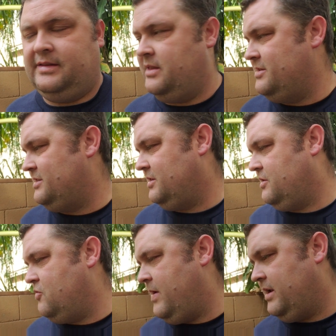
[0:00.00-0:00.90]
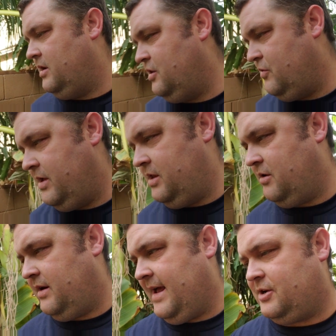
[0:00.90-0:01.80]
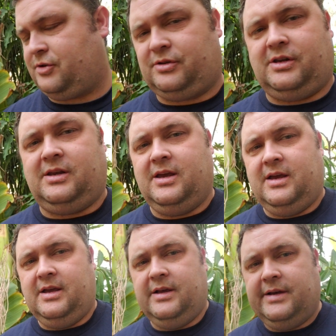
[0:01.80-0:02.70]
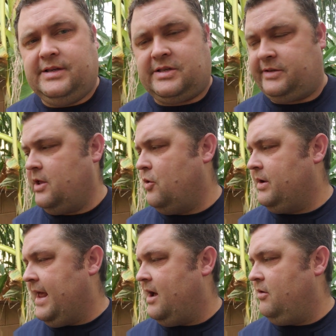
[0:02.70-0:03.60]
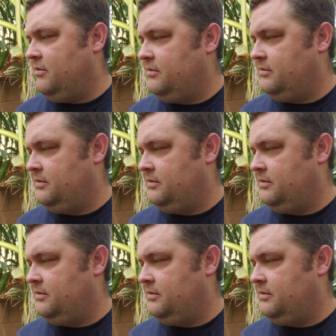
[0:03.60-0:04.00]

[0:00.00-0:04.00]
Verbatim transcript: and this is a good way to do it. You can actually slow down